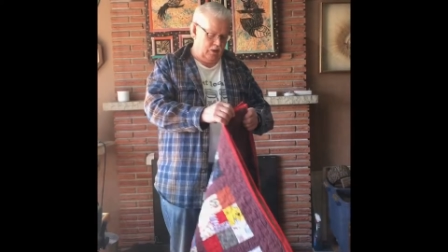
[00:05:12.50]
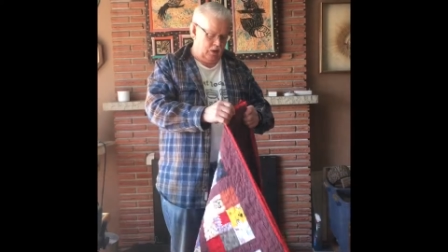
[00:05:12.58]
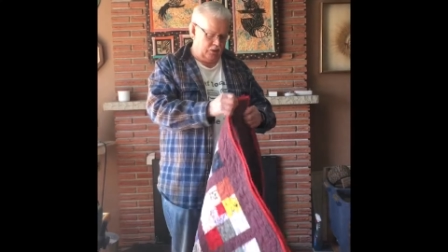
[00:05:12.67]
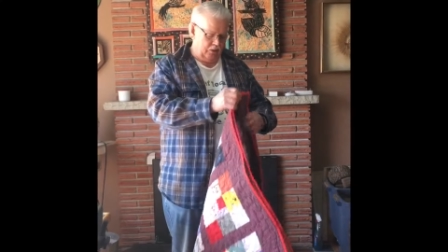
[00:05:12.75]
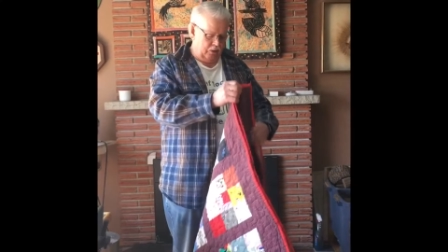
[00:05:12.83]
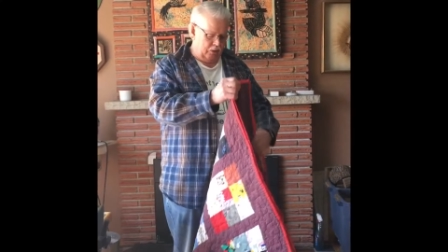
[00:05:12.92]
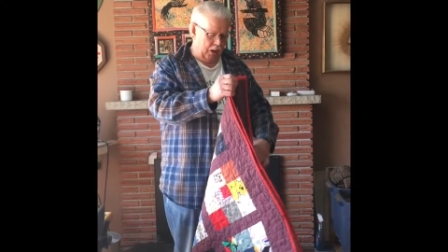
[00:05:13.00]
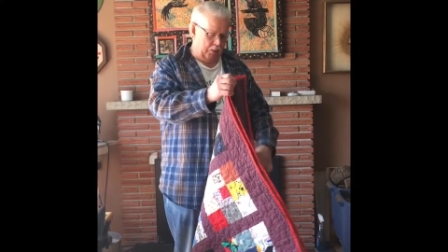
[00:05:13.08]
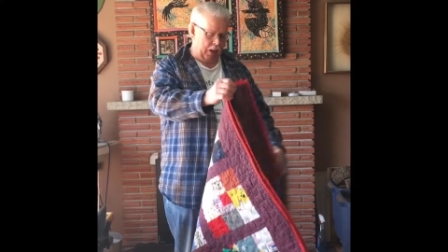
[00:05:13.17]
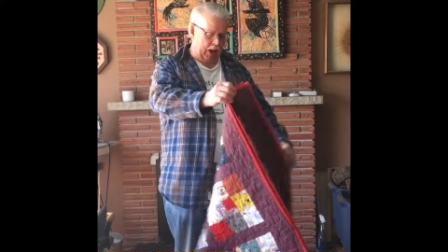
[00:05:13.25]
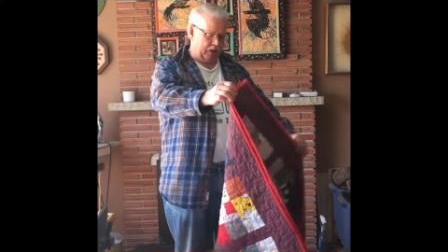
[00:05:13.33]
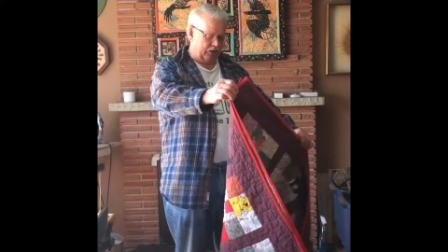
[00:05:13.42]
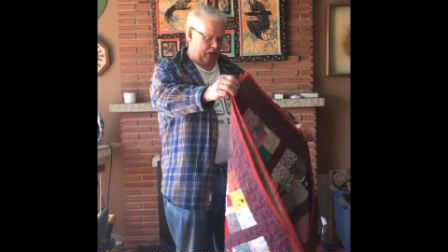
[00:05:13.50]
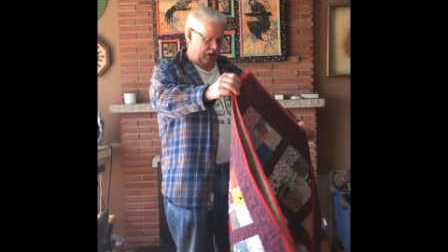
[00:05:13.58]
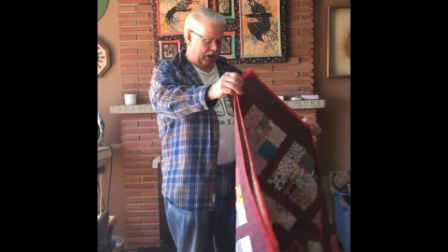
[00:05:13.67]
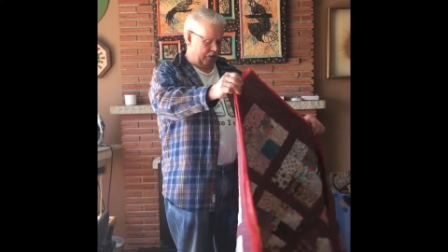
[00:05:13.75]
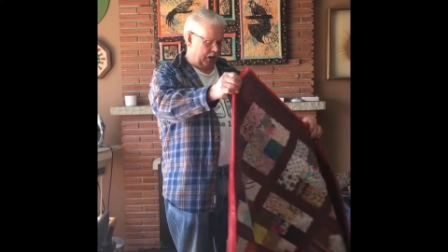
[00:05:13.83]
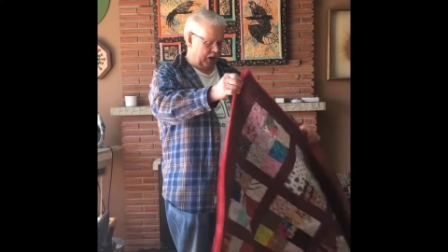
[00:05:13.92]
Also in my
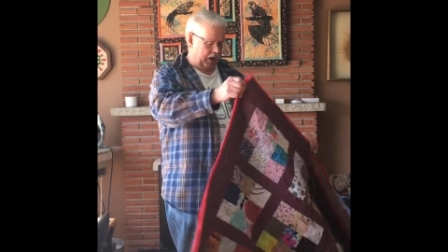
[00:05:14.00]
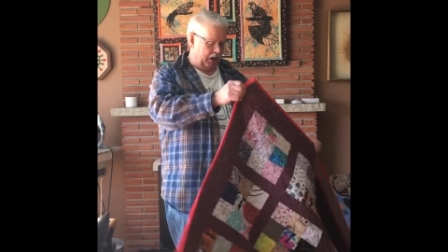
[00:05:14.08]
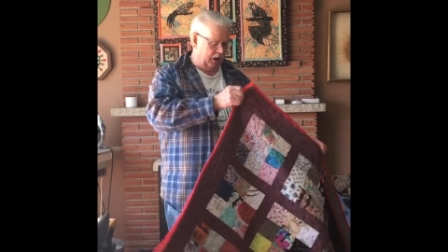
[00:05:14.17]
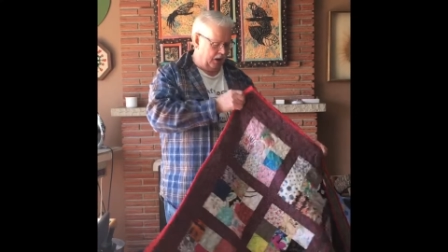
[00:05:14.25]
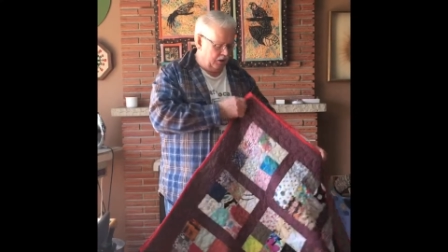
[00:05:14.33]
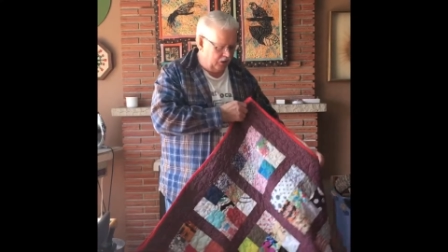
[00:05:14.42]
pastime, I